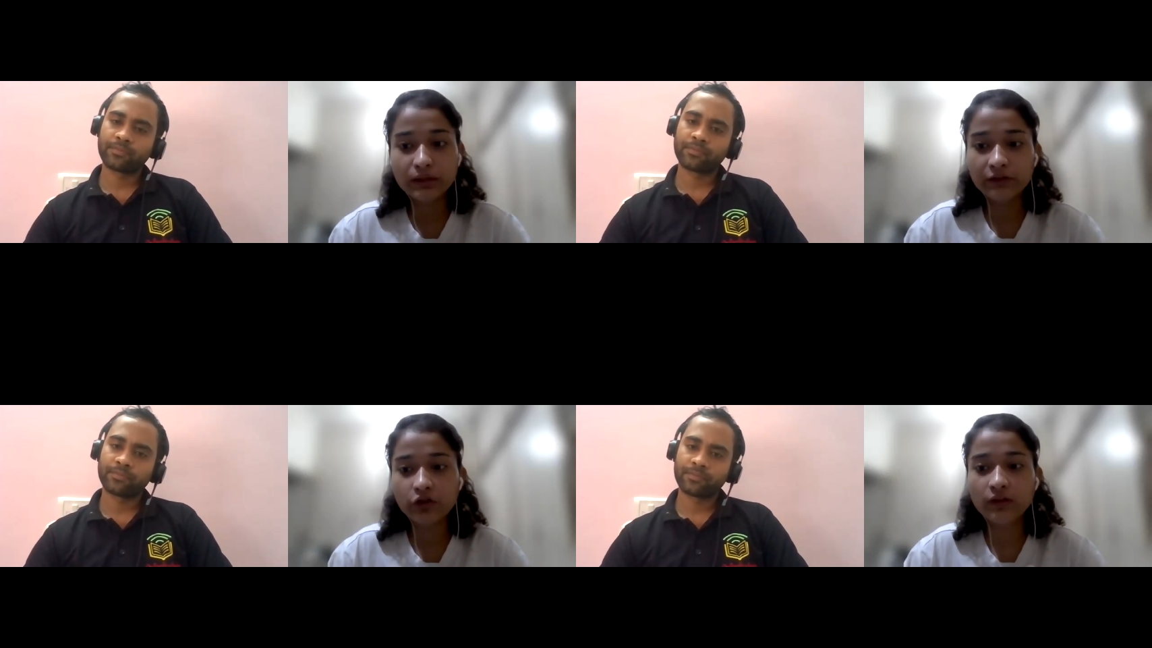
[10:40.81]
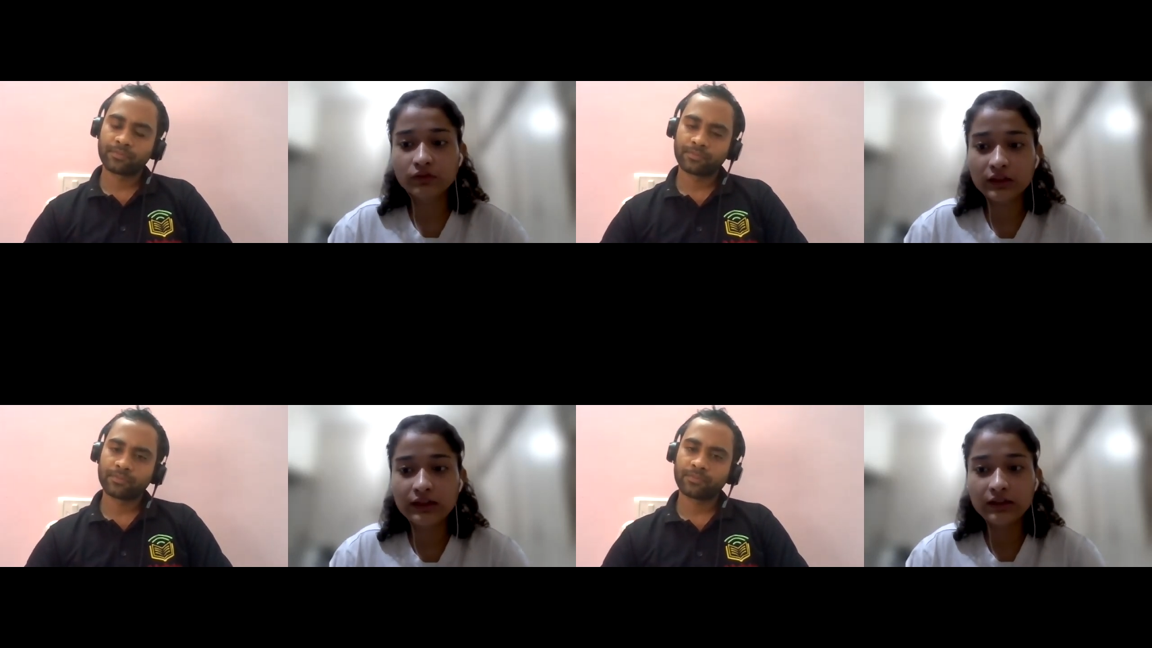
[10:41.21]
Speaker 1: But if you have
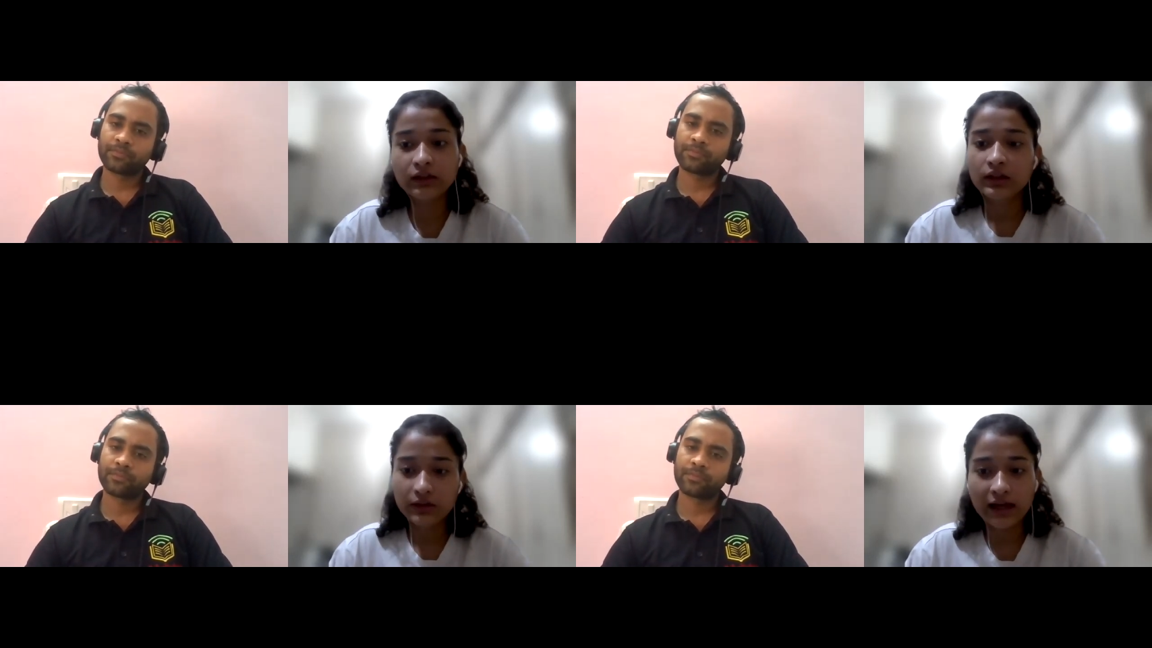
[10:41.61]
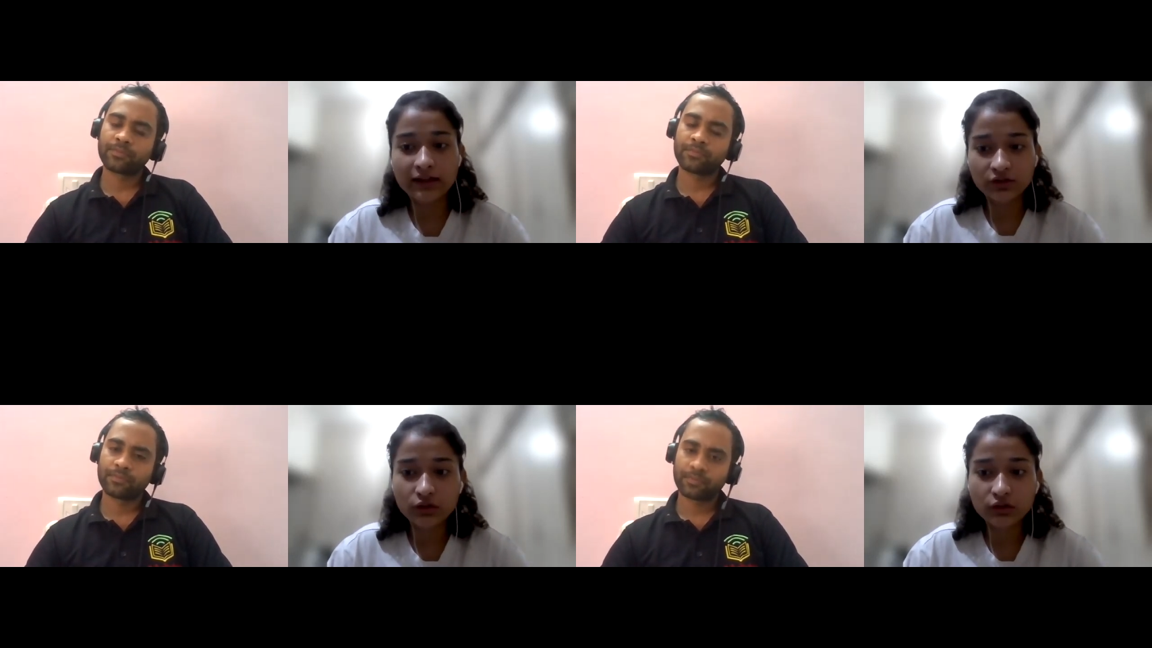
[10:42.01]
three,
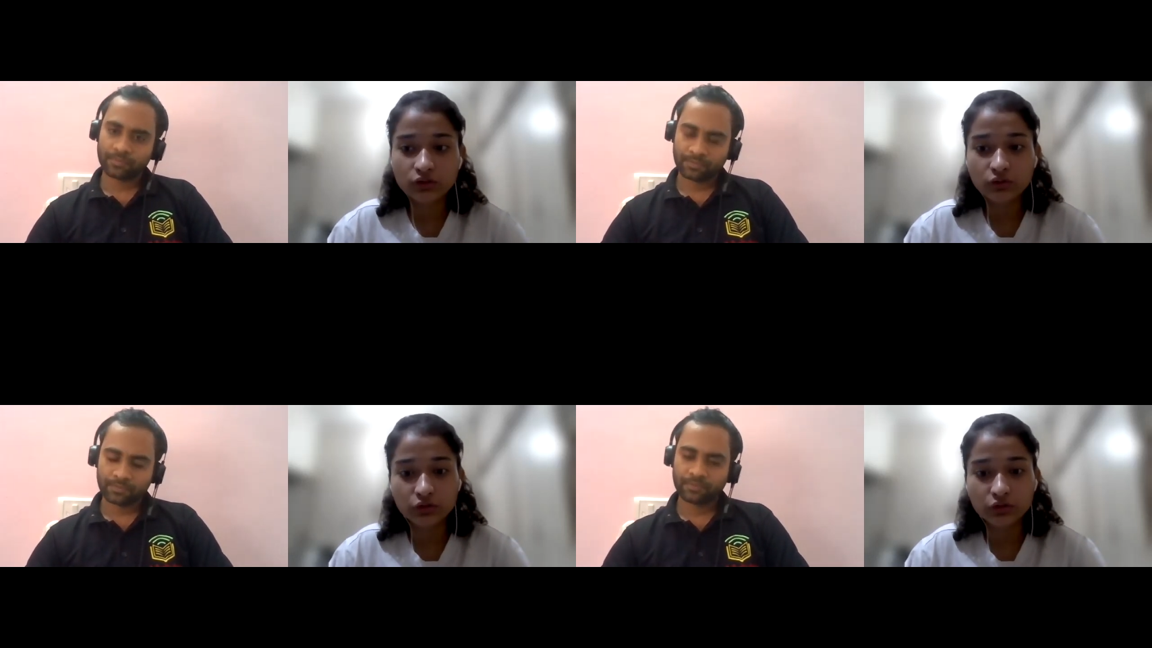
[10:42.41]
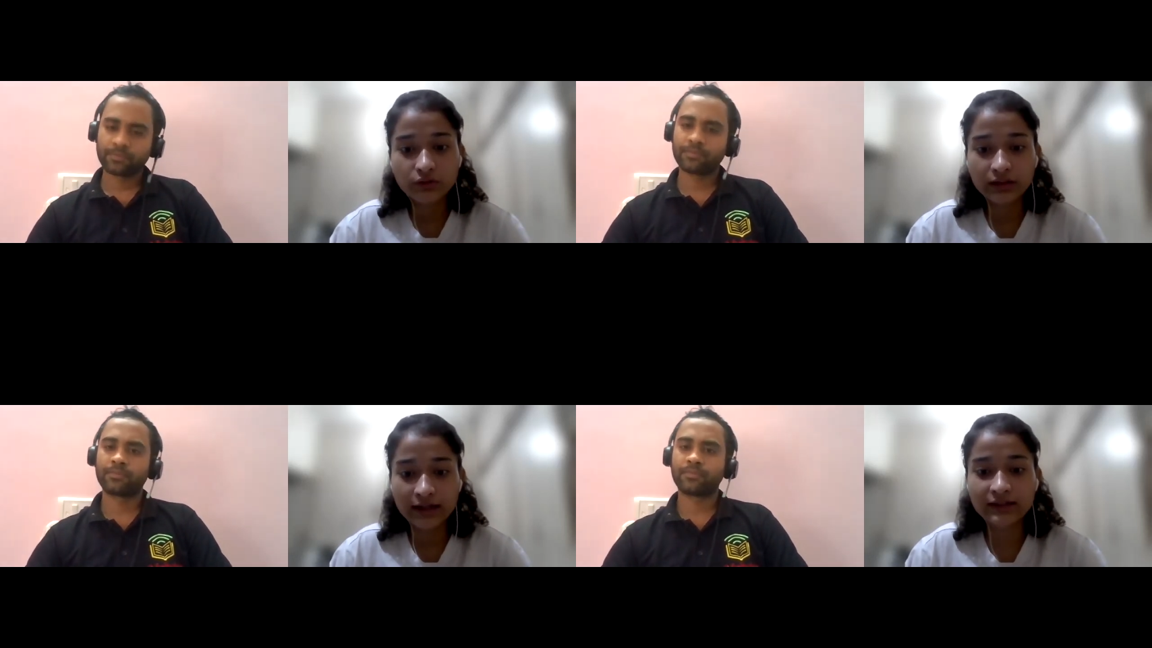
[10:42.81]
that's also good.
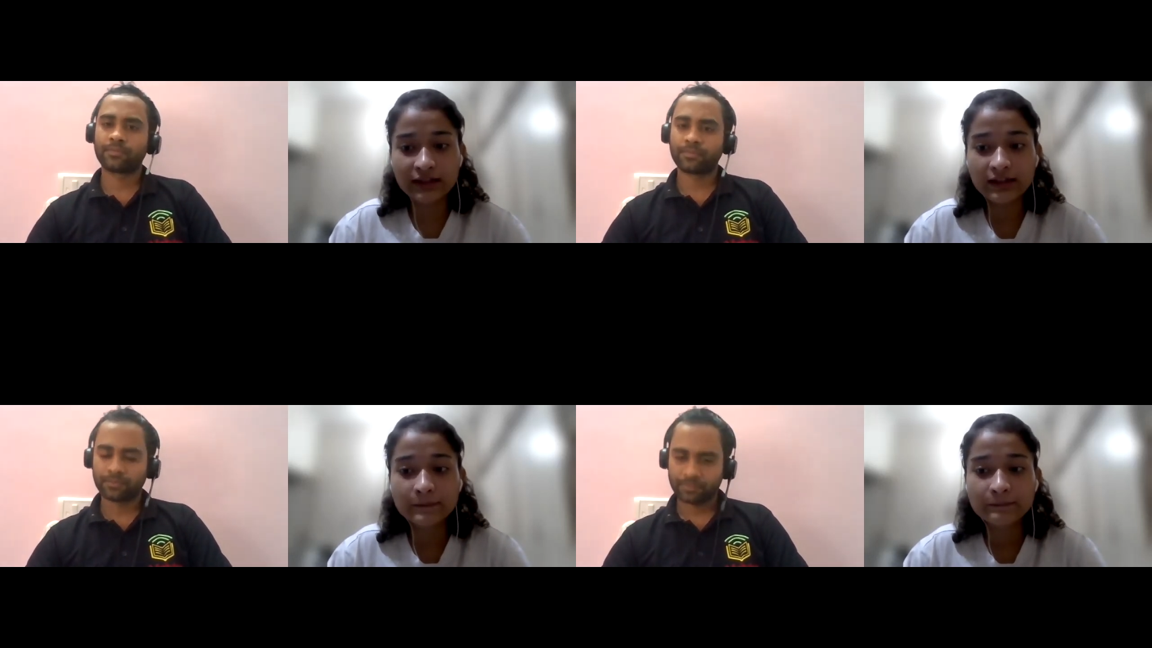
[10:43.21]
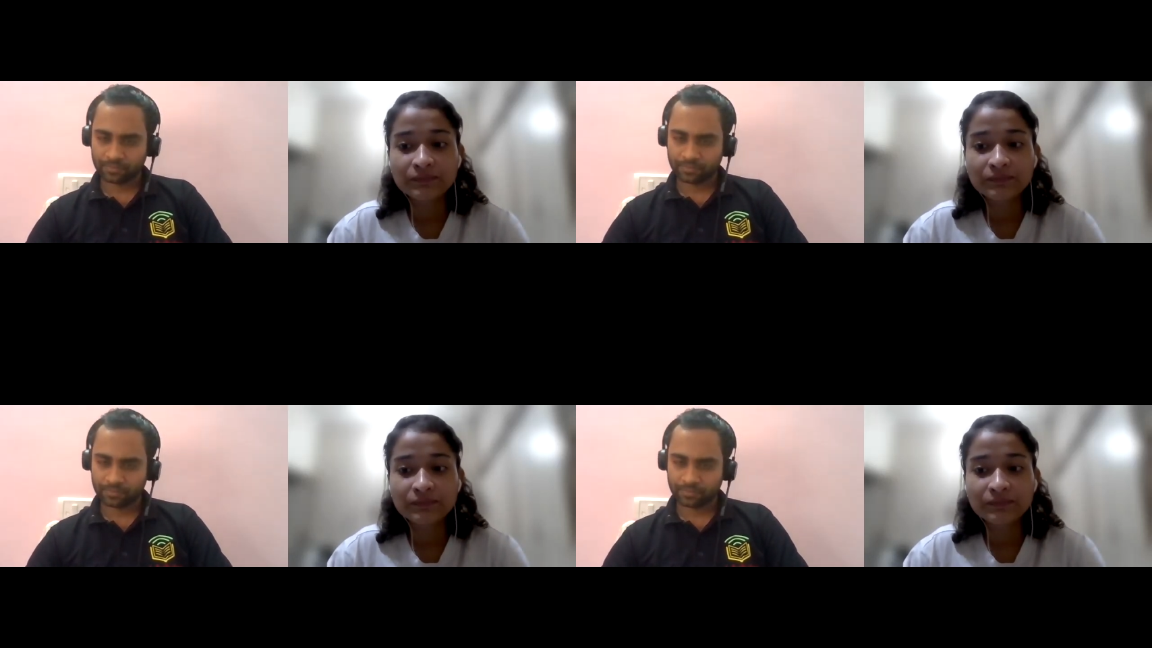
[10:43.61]
That's great.